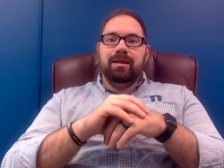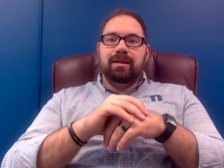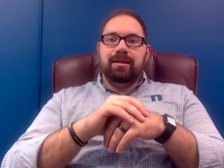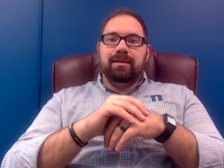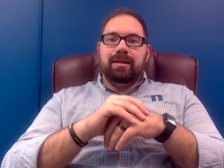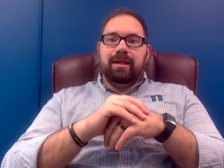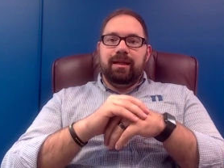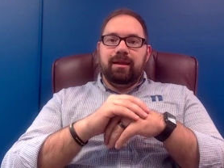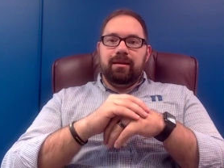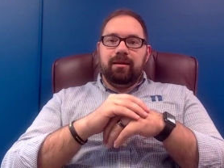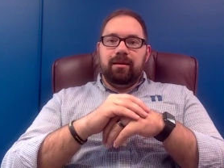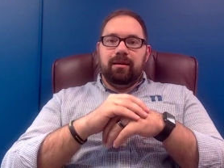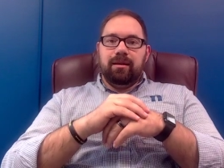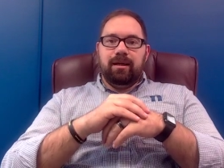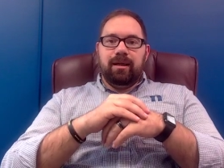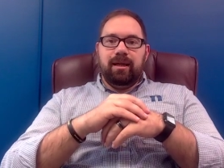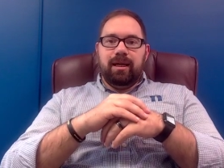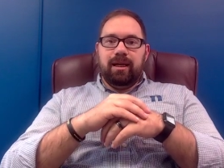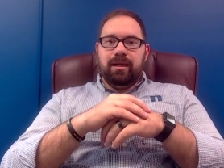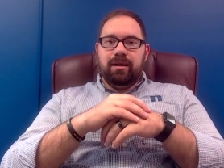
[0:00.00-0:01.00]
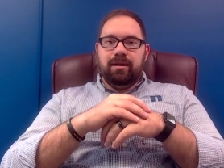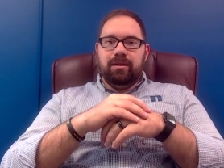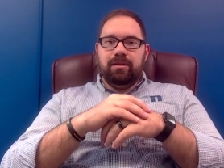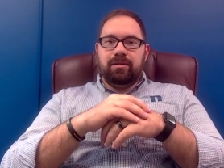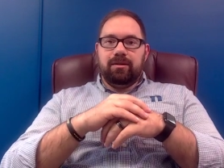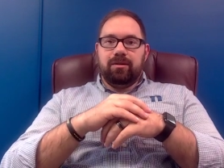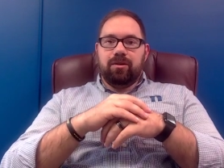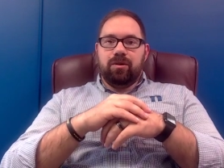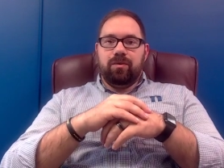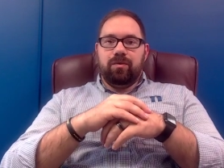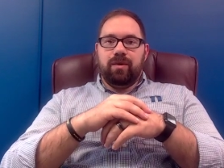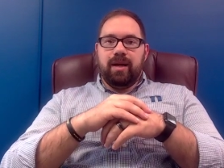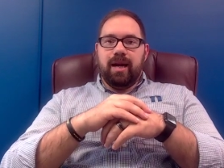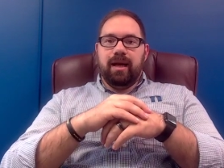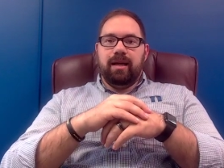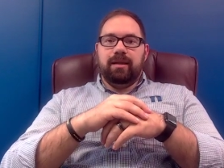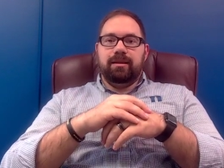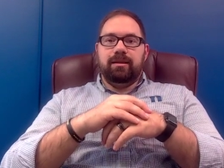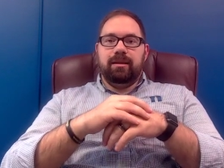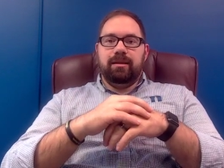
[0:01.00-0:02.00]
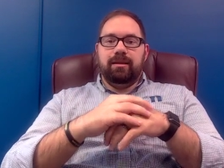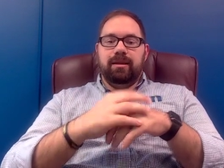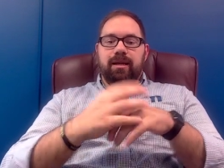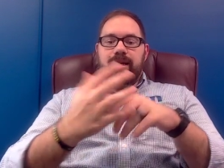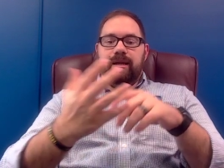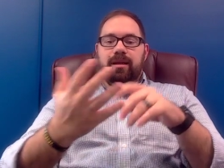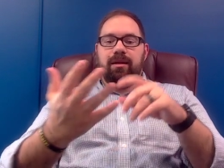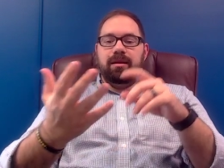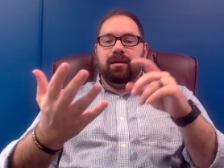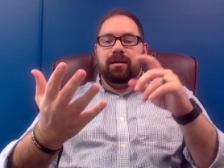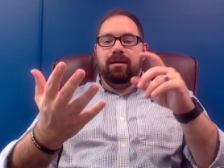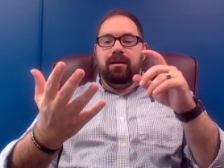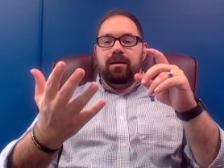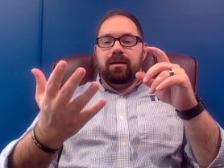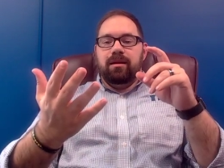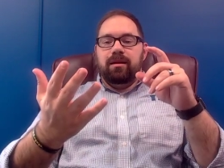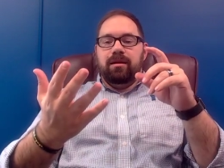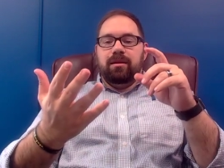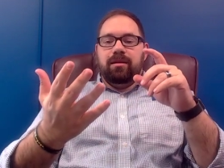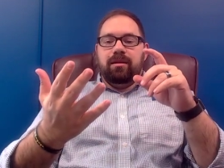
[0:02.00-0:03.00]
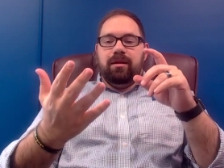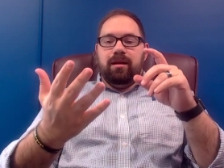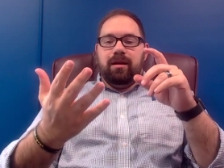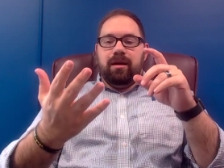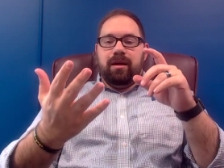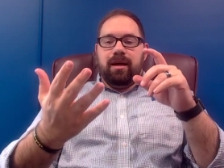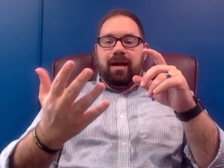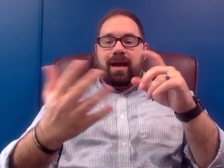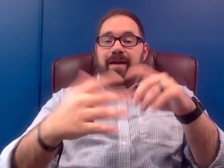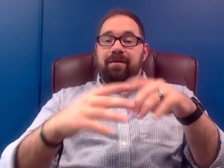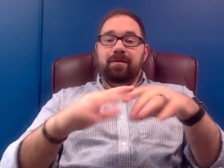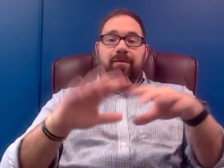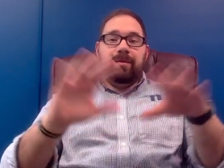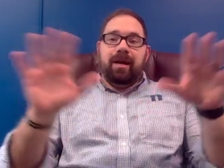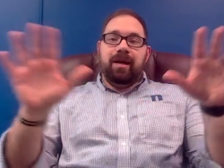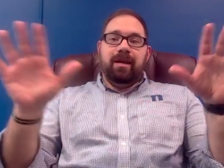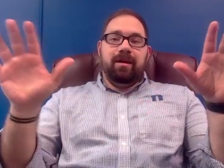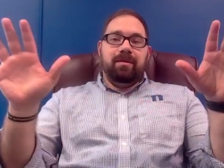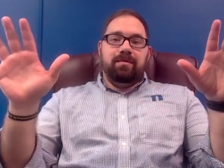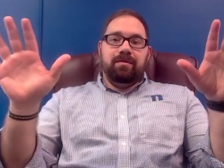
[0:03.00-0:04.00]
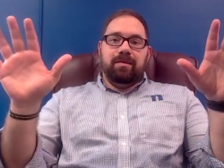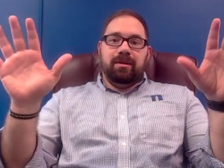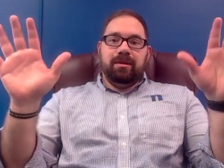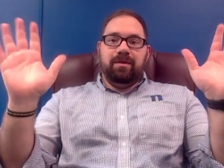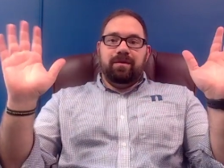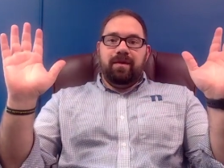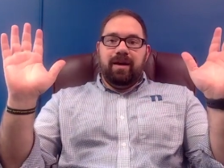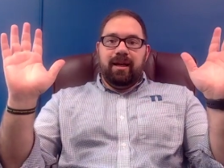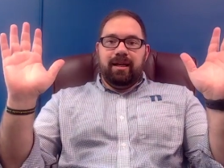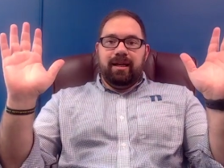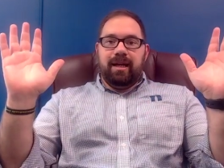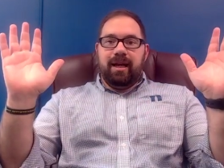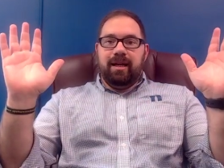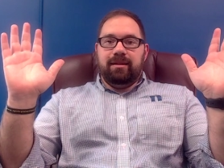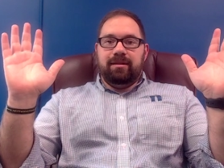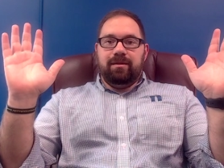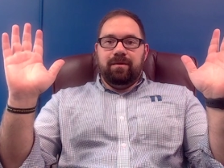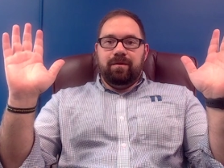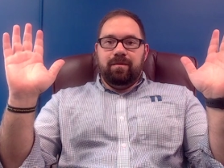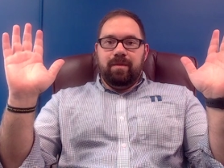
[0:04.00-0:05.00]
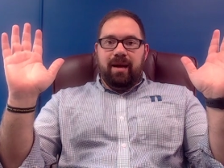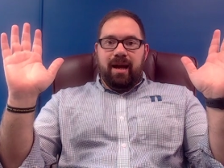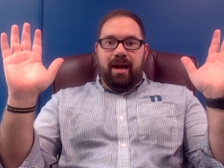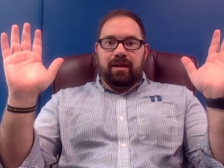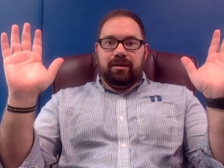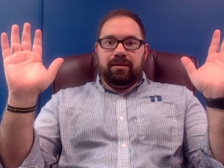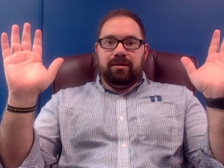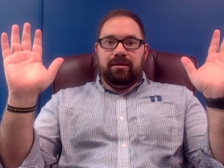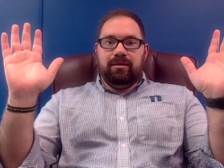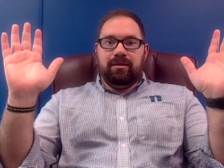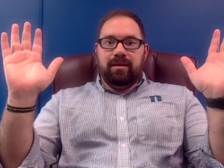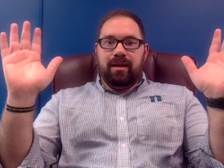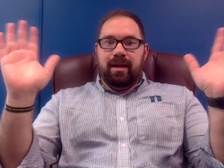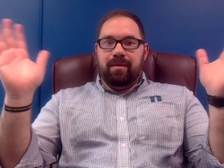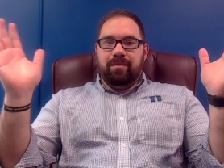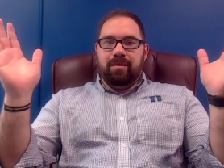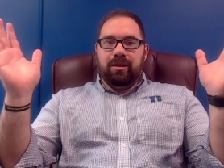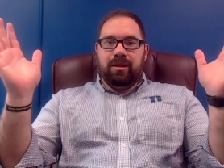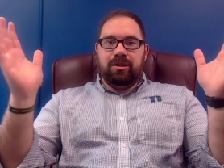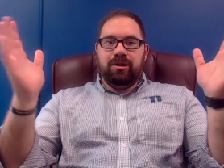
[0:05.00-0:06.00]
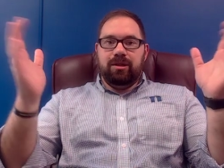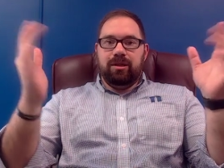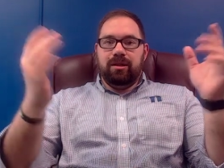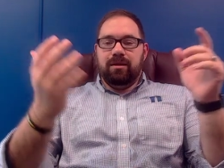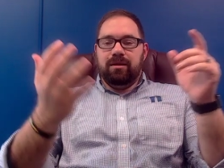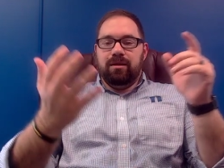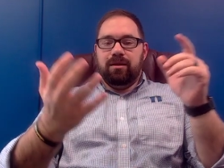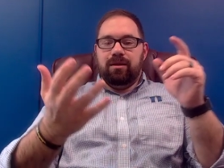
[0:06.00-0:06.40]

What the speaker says: deal is correct, then everybody must have had a case of mass amnesia.